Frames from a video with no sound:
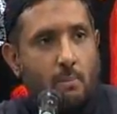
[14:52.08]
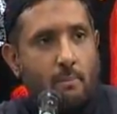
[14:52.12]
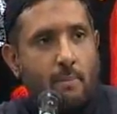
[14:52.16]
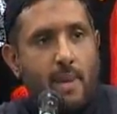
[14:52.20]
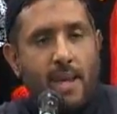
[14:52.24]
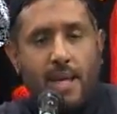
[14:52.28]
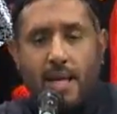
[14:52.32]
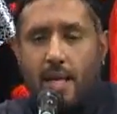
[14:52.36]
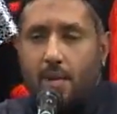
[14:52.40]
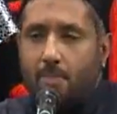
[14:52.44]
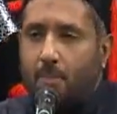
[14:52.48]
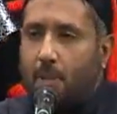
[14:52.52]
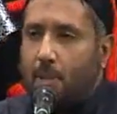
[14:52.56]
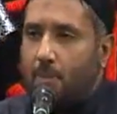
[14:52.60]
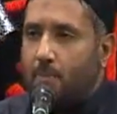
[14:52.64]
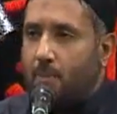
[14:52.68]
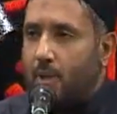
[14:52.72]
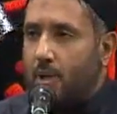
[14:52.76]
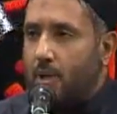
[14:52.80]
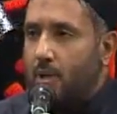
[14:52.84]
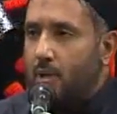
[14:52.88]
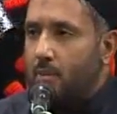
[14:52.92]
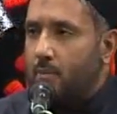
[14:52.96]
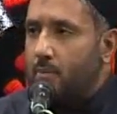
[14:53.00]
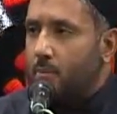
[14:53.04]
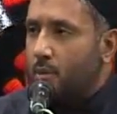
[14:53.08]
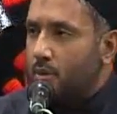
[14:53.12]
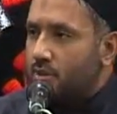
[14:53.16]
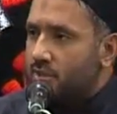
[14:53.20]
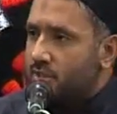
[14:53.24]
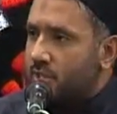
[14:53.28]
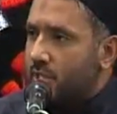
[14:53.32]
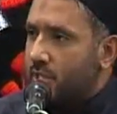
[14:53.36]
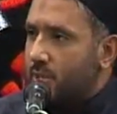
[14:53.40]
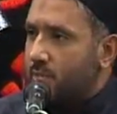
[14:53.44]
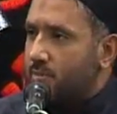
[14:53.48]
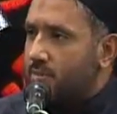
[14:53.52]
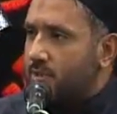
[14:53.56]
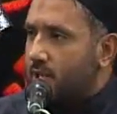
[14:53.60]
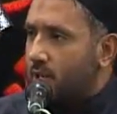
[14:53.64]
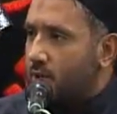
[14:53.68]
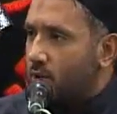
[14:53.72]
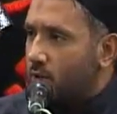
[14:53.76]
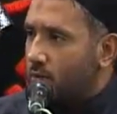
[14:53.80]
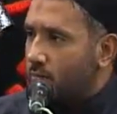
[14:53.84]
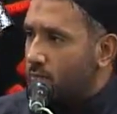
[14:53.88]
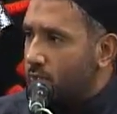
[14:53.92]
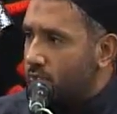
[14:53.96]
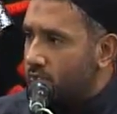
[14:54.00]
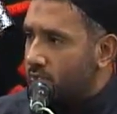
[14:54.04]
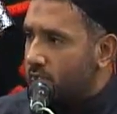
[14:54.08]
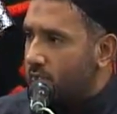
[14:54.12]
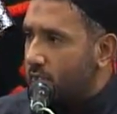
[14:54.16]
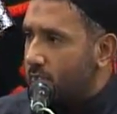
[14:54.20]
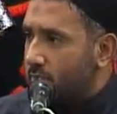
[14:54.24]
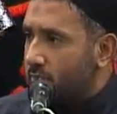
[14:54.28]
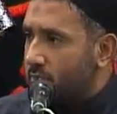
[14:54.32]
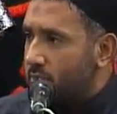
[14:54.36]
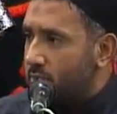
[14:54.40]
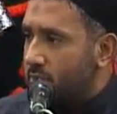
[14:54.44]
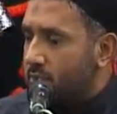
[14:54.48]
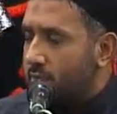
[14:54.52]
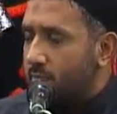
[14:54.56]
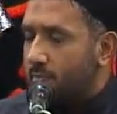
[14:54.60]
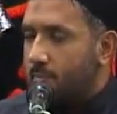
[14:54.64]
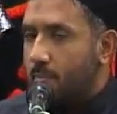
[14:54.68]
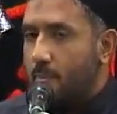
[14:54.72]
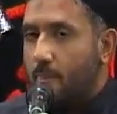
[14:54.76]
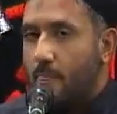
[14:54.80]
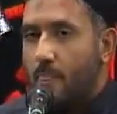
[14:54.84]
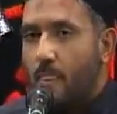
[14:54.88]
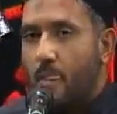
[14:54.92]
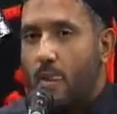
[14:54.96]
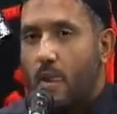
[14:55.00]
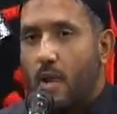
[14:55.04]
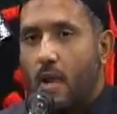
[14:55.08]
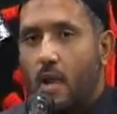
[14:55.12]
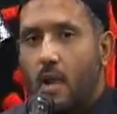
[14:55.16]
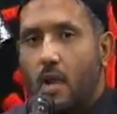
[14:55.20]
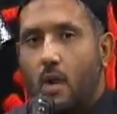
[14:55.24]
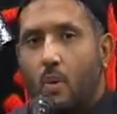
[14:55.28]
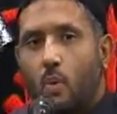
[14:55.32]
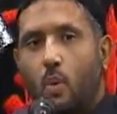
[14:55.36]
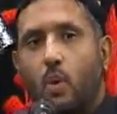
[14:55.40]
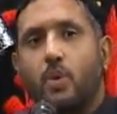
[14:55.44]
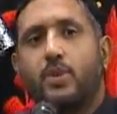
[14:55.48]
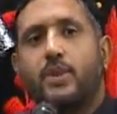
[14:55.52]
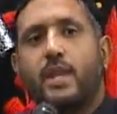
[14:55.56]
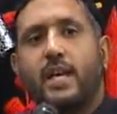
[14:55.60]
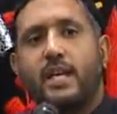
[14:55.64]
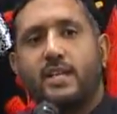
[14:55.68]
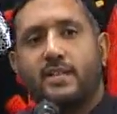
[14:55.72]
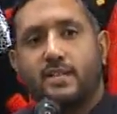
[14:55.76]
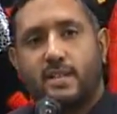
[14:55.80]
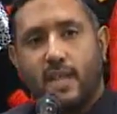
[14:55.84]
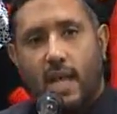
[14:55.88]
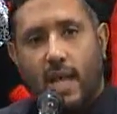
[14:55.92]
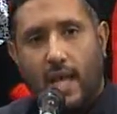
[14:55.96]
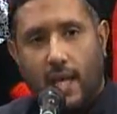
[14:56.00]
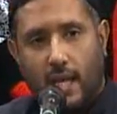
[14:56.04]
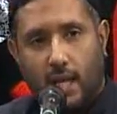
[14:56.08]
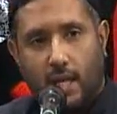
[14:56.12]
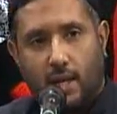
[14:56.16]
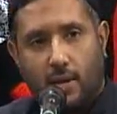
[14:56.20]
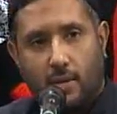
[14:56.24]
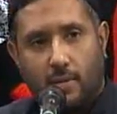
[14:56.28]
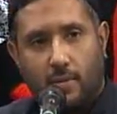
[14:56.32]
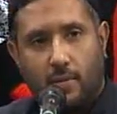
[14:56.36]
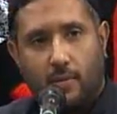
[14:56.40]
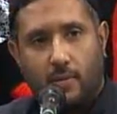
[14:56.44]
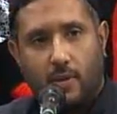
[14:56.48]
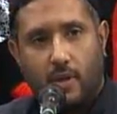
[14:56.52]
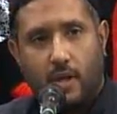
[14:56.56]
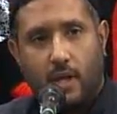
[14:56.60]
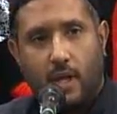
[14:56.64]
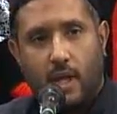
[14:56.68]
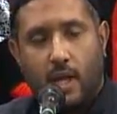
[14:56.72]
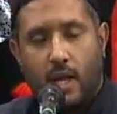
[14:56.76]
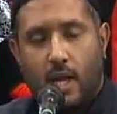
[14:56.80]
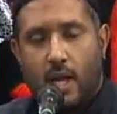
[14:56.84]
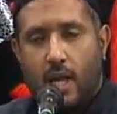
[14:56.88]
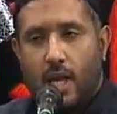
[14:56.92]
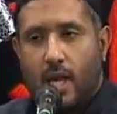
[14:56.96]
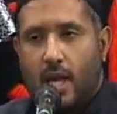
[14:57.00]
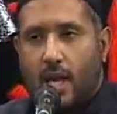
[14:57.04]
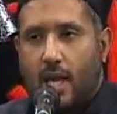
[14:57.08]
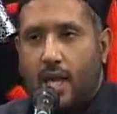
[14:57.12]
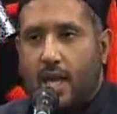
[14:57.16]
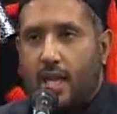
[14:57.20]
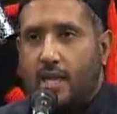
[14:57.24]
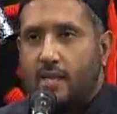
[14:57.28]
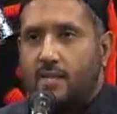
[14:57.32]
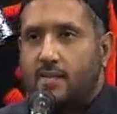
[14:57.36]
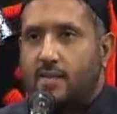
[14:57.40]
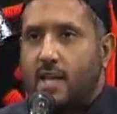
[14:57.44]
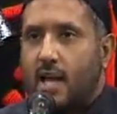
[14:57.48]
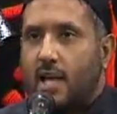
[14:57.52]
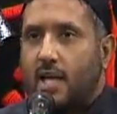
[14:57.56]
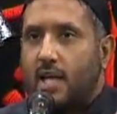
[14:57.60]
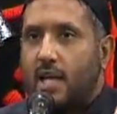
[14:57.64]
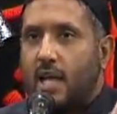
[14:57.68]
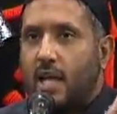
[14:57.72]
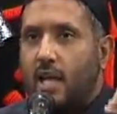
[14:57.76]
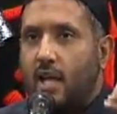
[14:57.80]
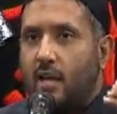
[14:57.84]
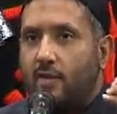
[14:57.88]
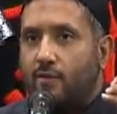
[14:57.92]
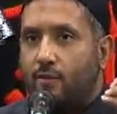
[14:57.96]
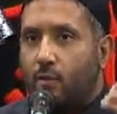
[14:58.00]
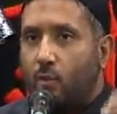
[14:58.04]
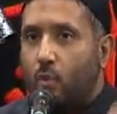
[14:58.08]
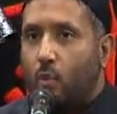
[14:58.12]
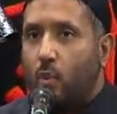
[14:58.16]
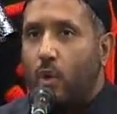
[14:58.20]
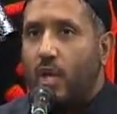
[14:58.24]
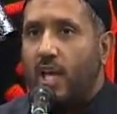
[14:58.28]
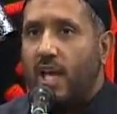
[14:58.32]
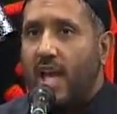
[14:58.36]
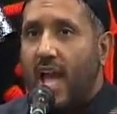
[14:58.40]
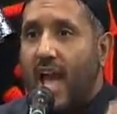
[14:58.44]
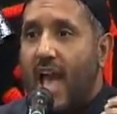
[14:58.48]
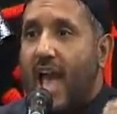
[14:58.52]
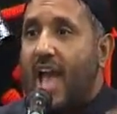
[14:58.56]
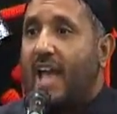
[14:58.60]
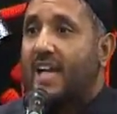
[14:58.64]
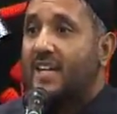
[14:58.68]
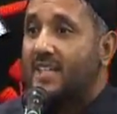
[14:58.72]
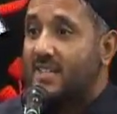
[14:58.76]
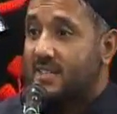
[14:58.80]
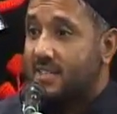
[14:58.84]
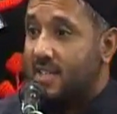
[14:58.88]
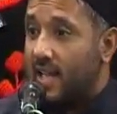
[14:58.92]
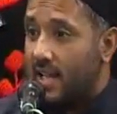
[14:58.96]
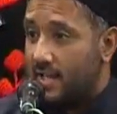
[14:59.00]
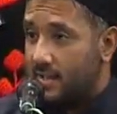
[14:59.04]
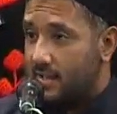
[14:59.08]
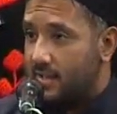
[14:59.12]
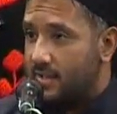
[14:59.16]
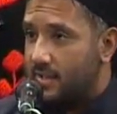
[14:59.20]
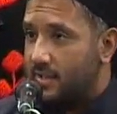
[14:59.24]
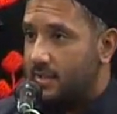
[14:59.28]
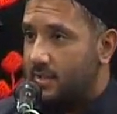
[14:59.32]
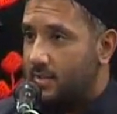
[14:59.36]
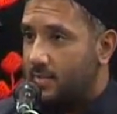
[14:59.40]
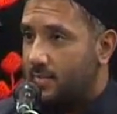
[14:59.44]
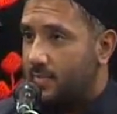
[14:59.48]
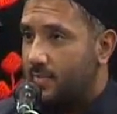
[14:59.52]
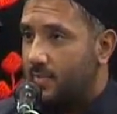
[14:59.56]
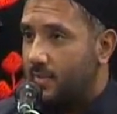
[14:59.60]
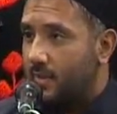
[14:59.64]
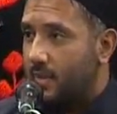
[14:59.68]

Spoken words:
Many people, Muslims and non-Muslims, what they say is that if we access